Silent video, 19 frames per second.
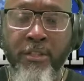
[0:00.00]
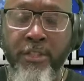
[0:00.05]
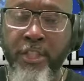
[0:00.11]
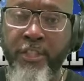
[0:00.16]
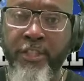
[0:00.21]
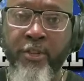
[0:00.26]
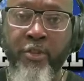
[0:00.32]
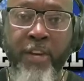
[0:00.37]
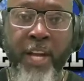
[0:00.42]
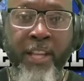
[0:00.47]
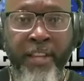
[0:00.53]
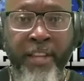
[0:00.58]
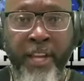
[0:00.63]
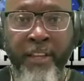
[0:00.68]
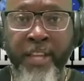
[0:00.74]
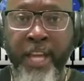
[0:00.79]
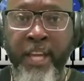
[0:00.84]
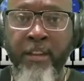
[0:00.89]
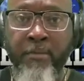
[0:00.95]
just so they
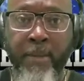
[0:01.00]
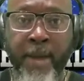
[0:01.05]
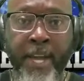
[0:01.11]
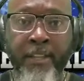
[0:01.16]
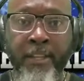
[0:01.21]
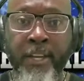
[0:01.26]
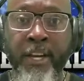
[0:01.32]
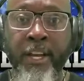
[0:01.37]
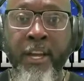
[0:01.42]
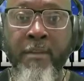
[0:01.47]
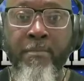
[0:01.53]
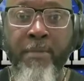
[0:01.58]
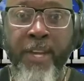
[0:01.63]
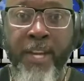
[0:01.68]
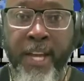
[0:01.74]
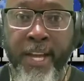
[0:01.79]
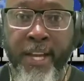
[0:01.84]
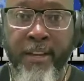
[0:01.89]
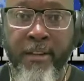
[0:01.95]
think they can make it to the
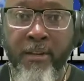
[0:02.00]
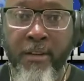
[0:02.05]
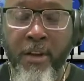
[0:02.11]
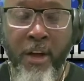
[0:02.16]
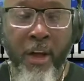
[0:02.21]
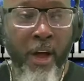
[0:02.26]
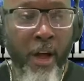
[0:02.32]
NBA.